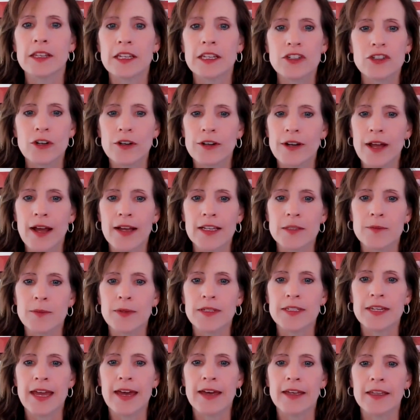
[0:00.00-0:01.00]
leisure and
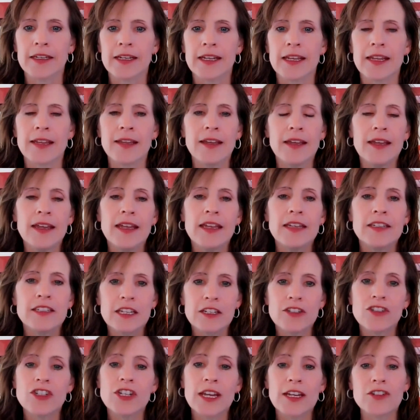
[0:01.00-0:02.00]
hospitality
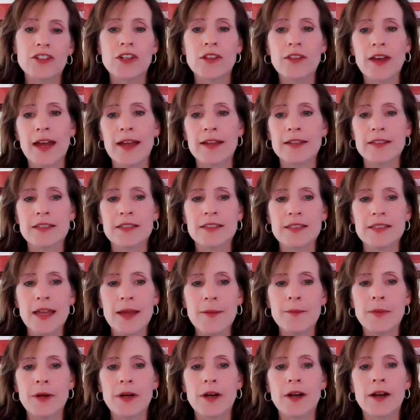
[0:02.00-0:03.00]
didn't change a lot in
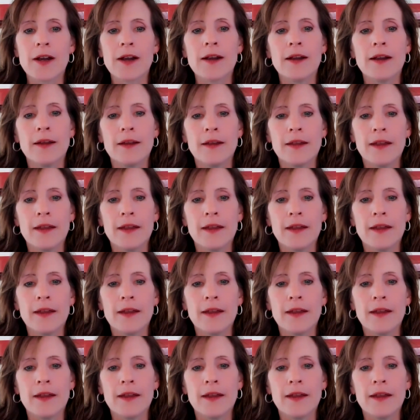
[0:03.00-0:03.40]
December,